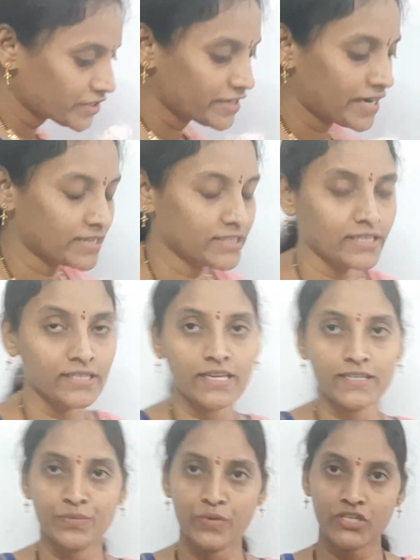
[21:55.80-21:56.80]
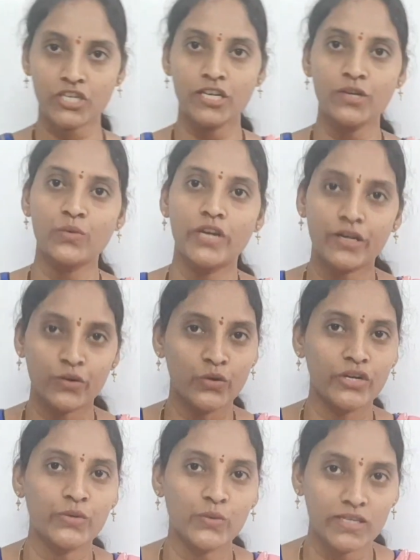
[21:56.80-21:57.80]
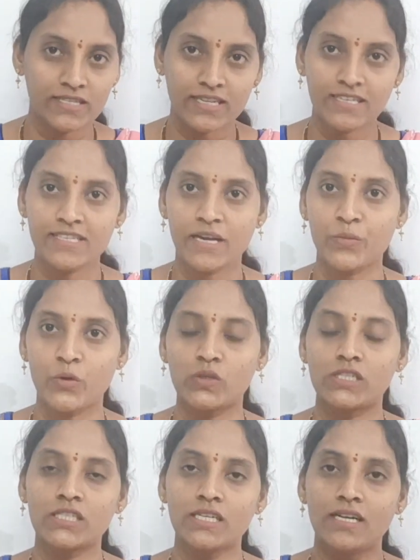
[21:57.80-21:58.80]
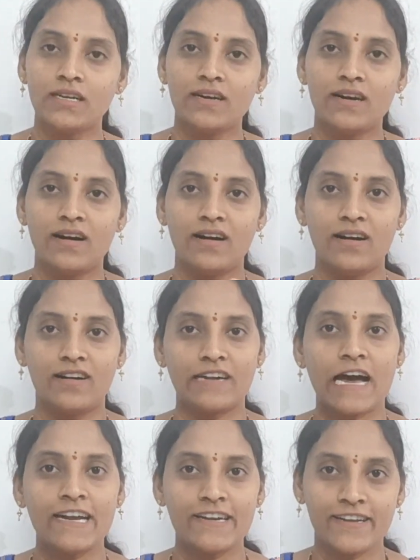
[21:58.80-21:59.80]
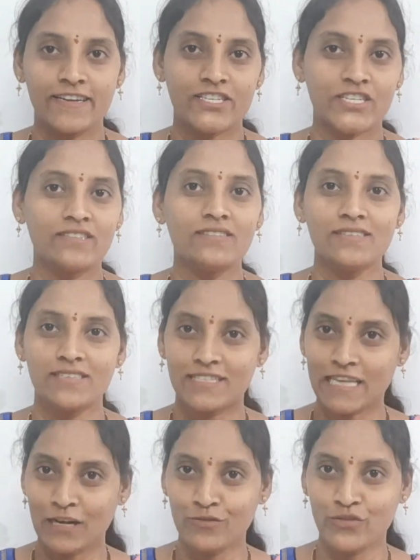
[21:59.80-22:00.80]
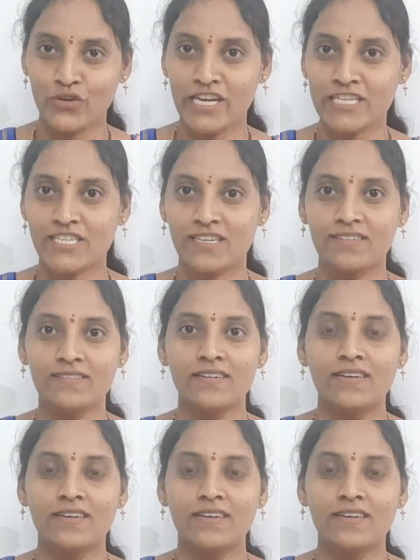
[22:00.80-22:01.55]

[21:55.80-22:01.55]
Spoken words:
reactions, especially we are going to discuss about nitration, sulfonation,